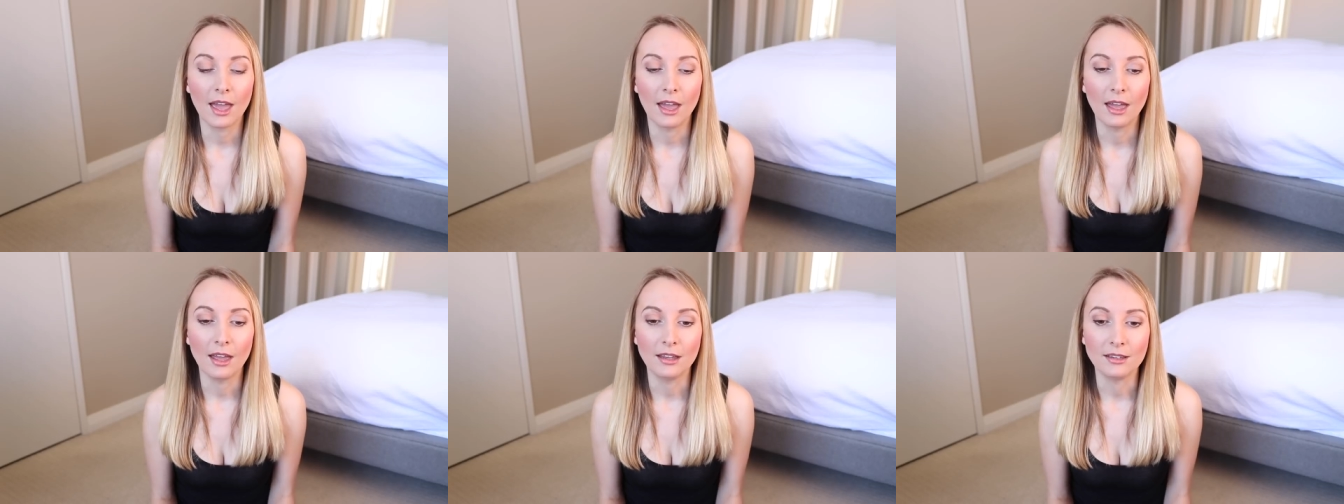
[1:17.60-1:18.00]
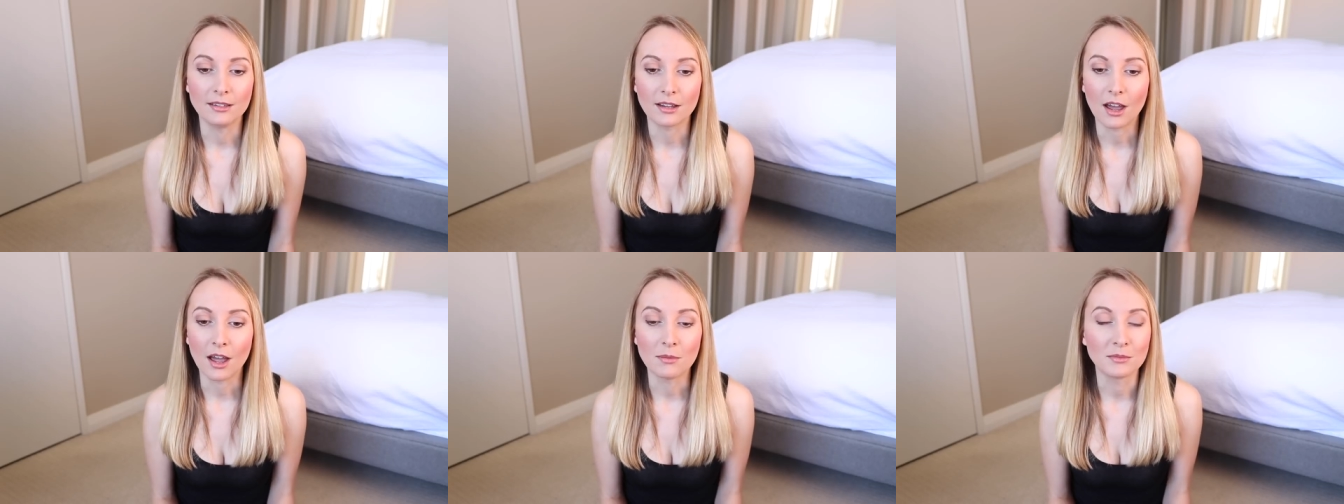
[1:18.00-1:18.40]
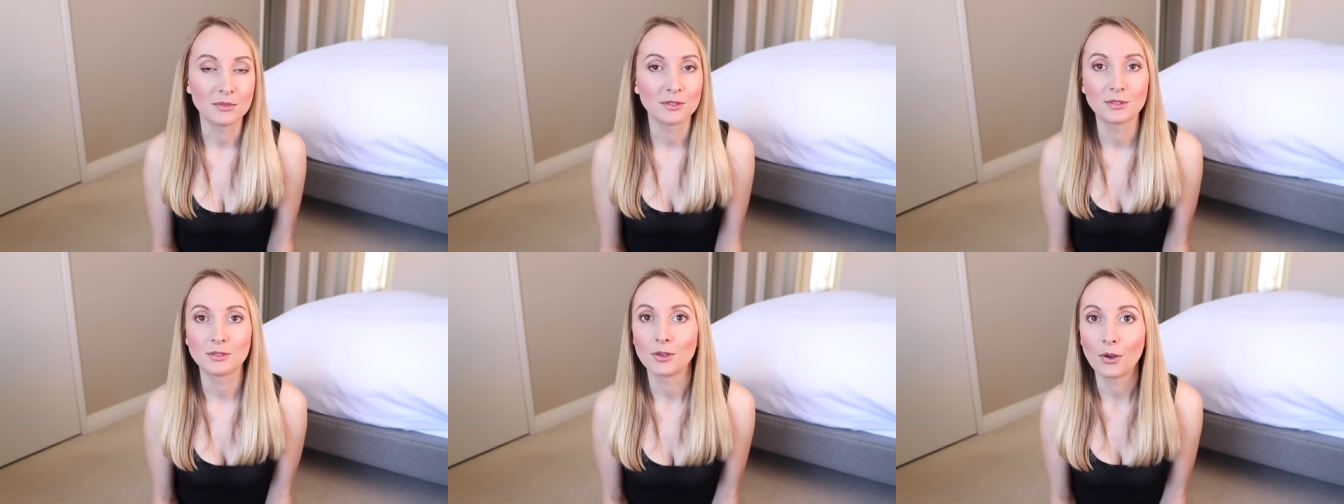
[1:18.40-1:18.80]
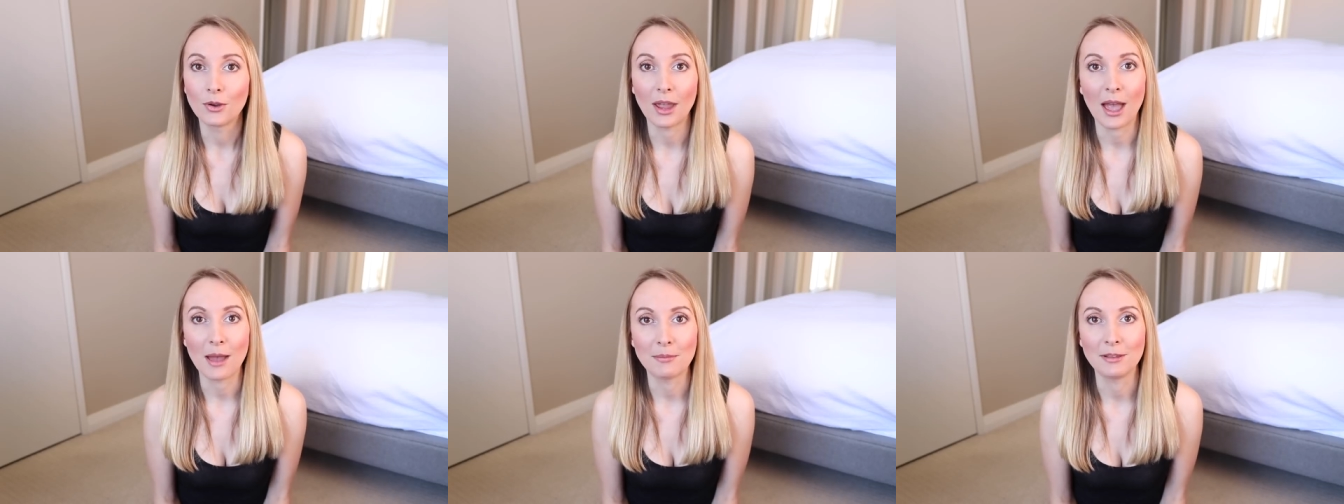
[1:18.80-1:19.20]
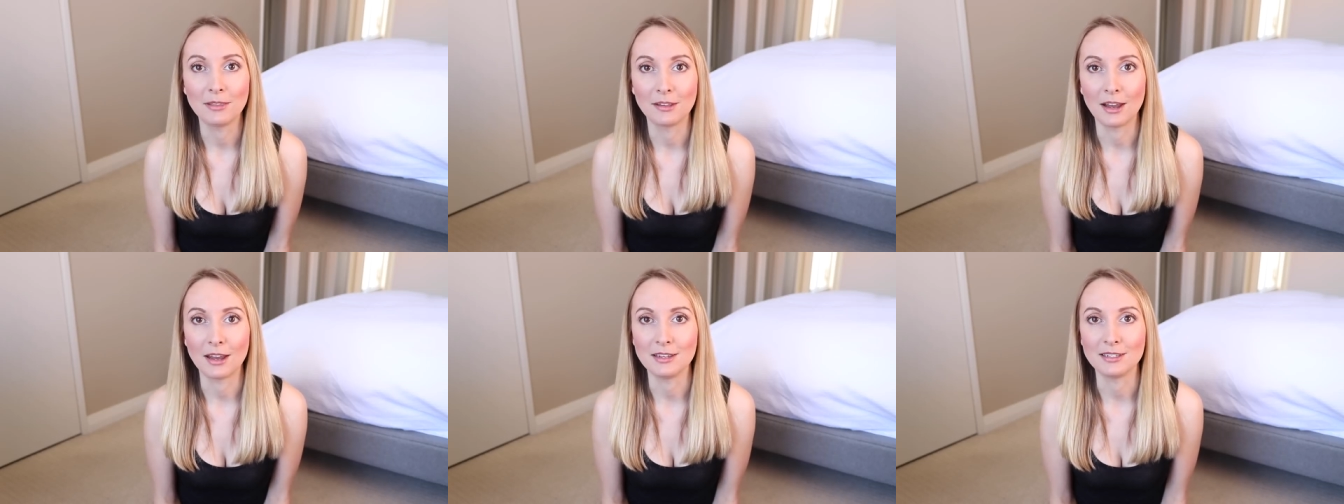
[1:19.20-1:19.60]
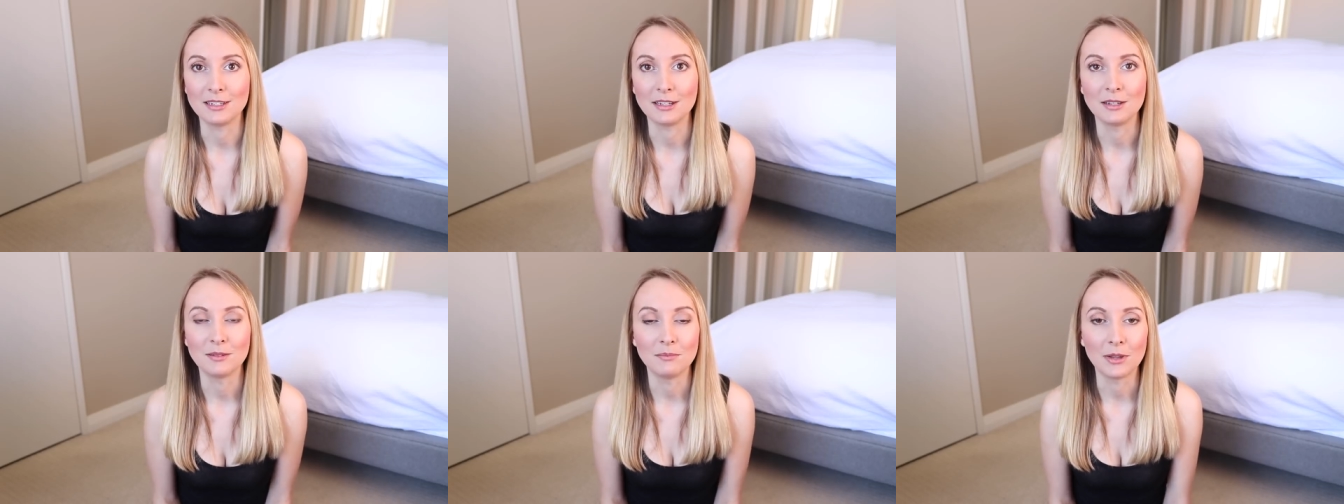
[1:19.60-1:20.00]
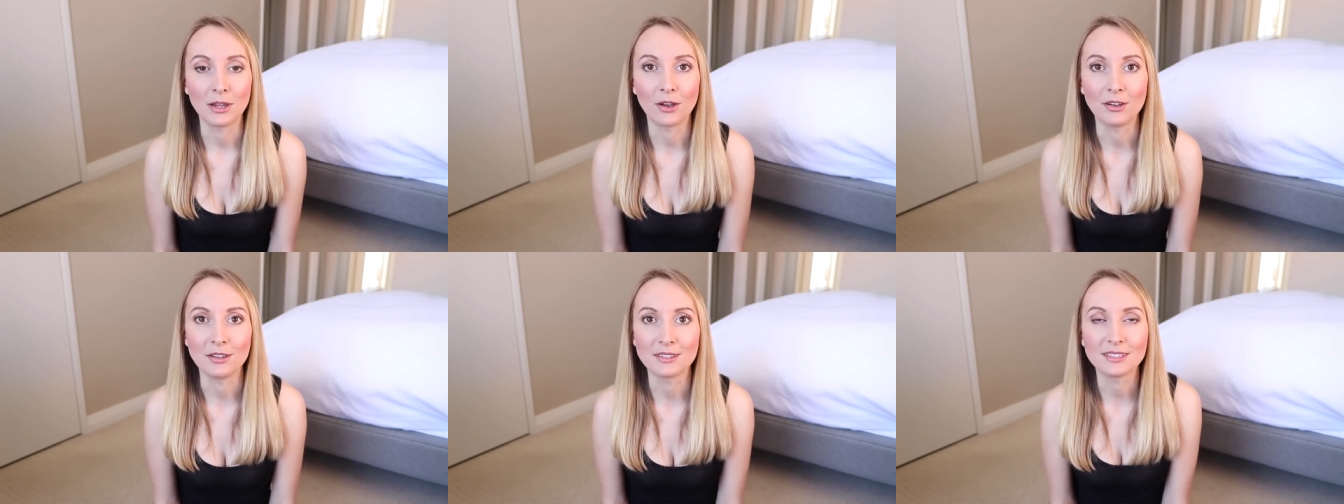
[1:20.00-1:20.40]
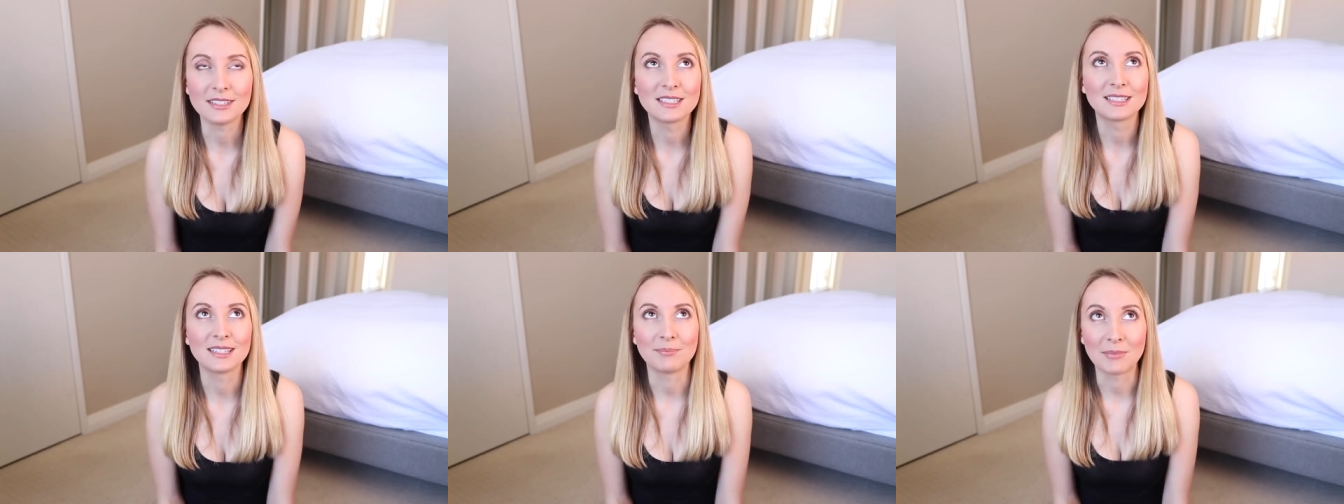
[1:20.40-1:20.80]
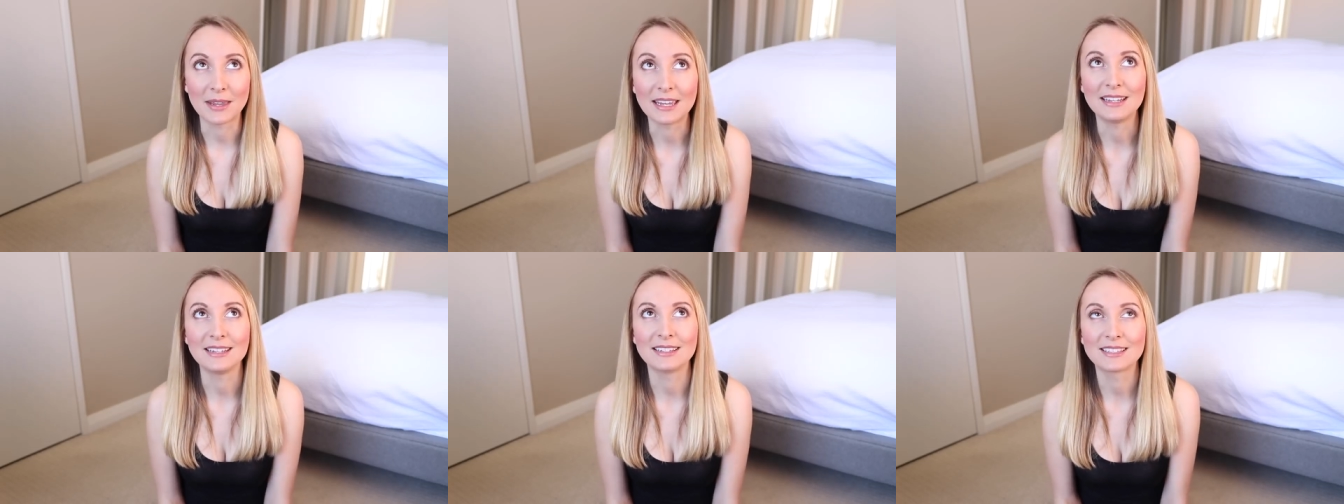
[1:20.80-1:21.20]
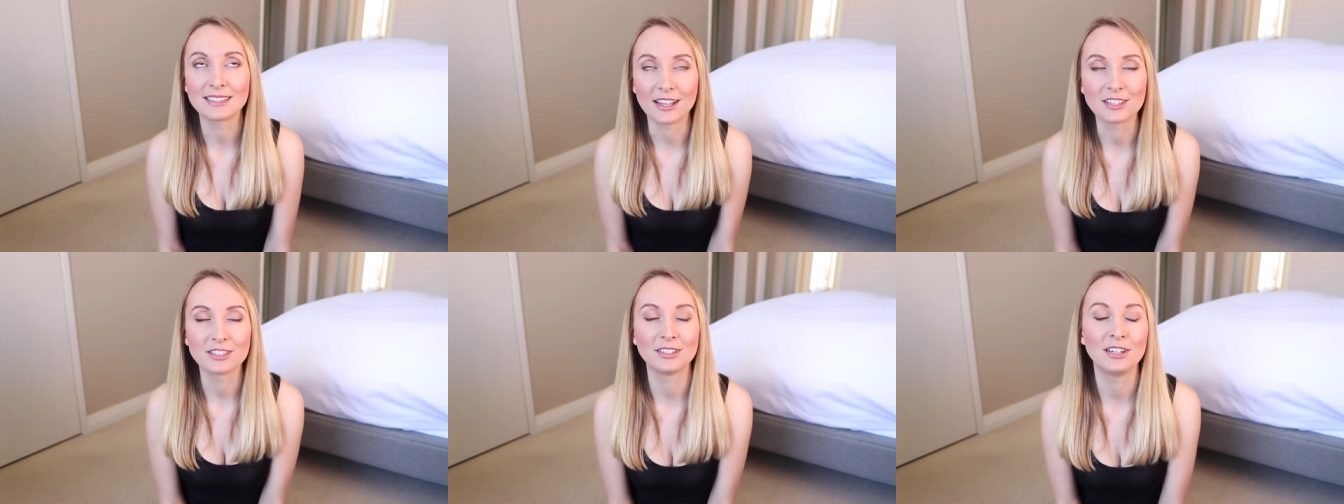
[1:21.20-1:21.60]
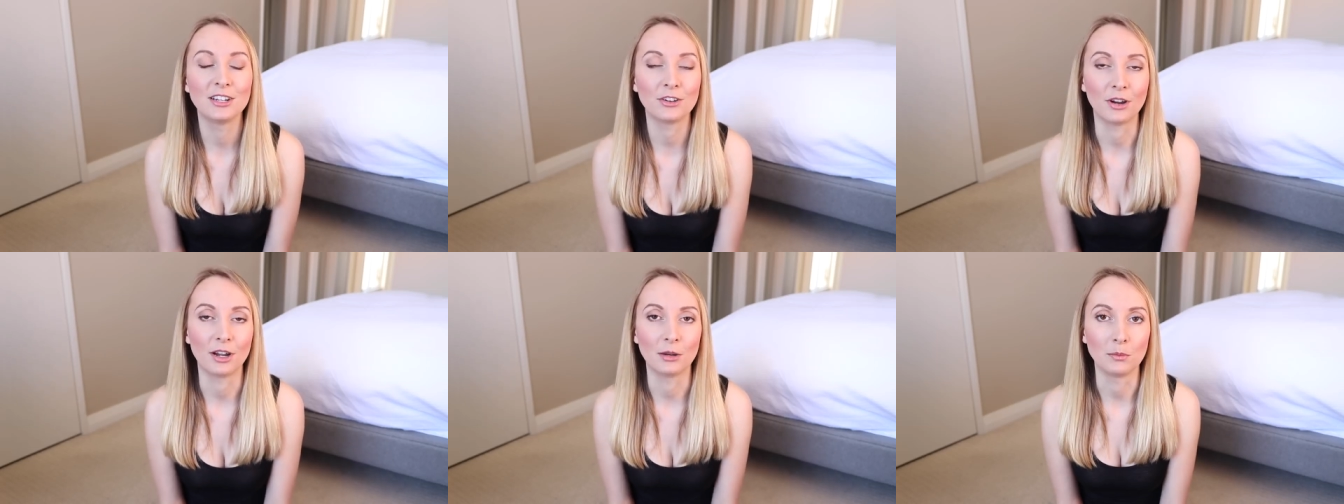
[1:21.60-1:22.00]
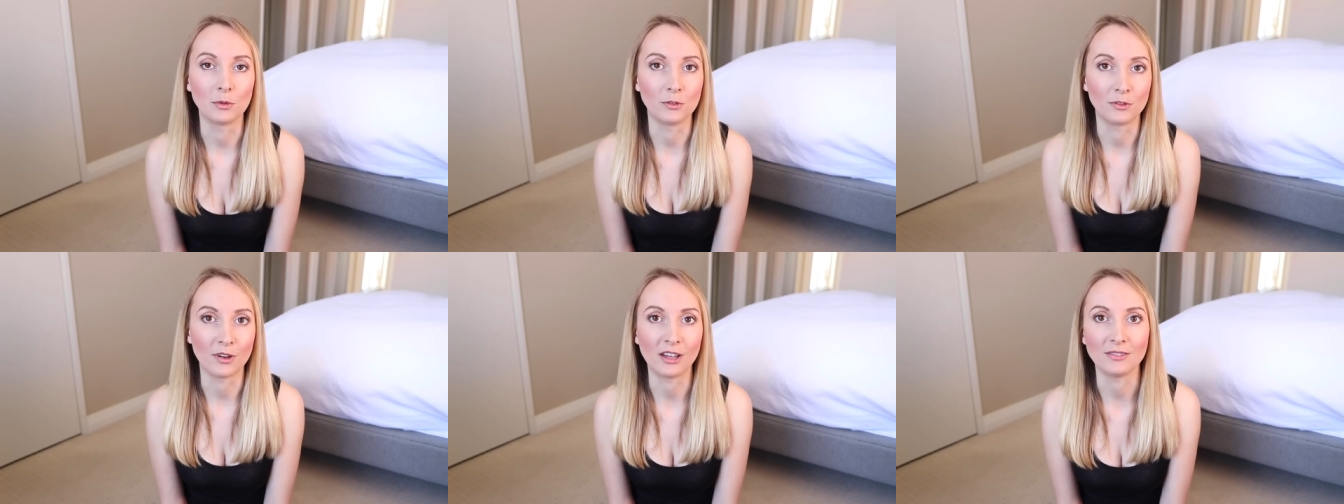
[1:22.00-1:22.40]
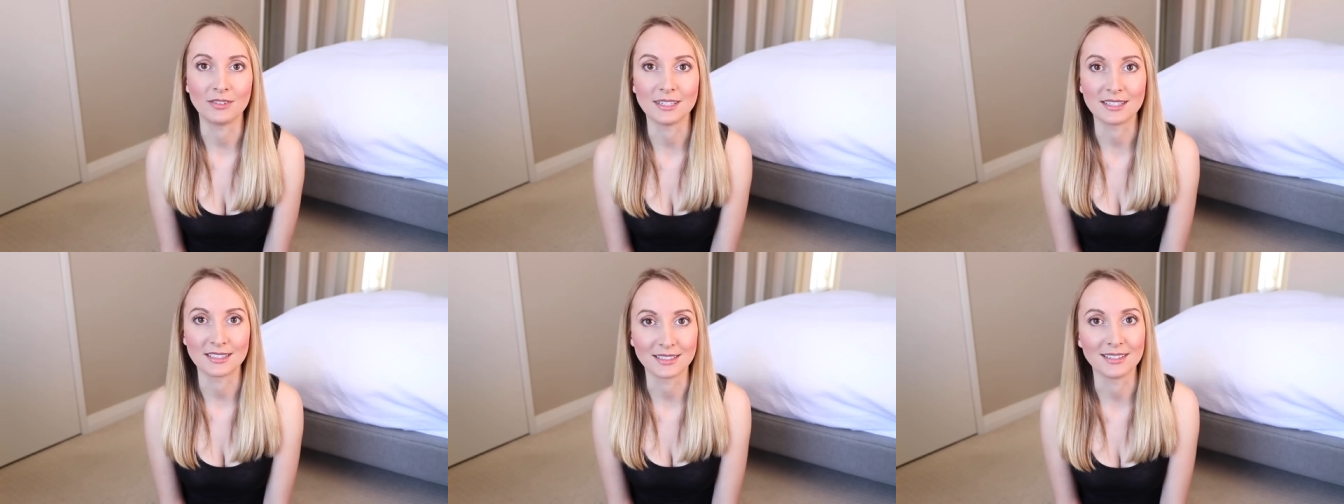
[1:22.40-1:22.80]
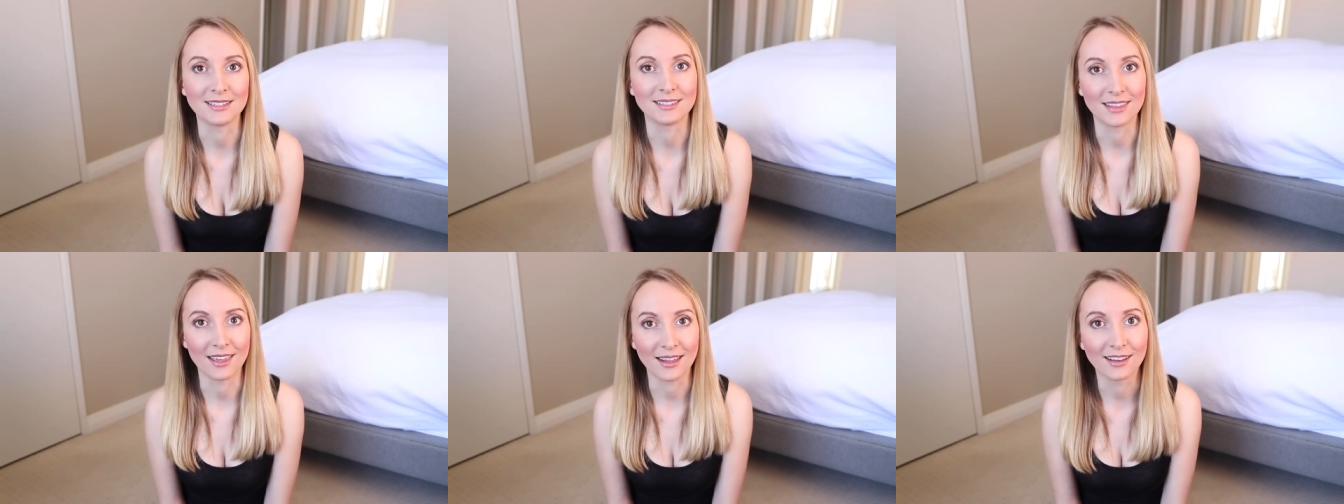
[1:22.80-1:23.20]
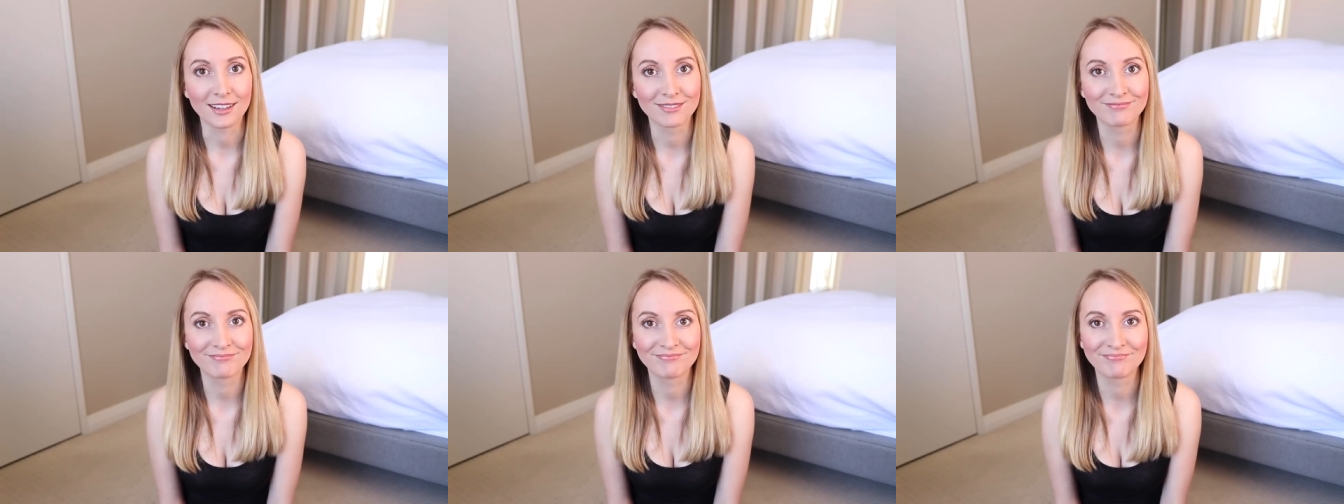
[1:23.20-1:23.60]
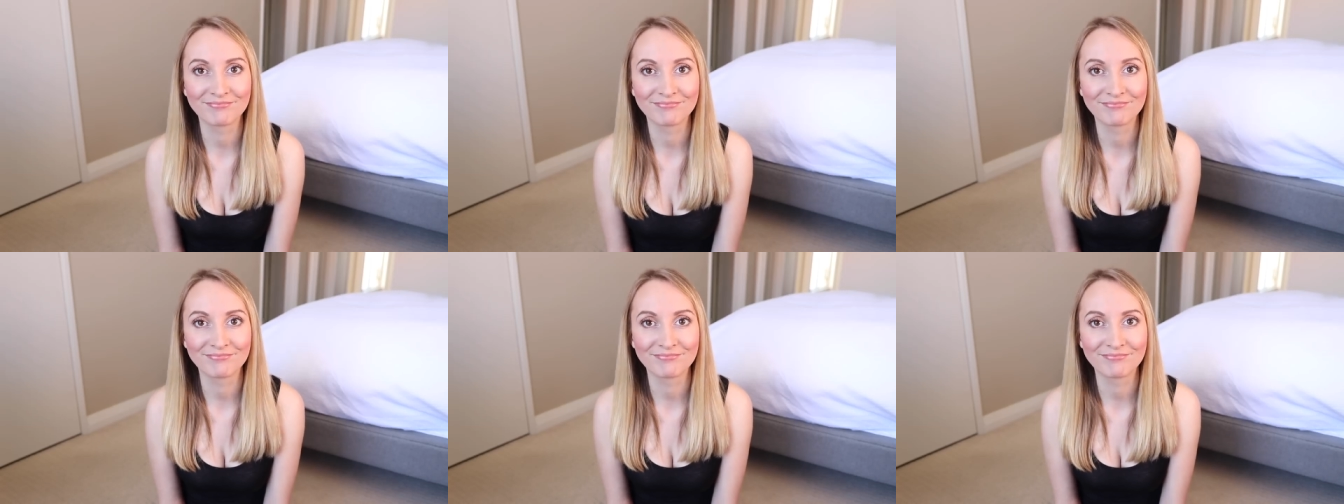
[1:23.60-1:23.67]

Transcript: And I'm so happy that I did because it's been such an incredible five years since then.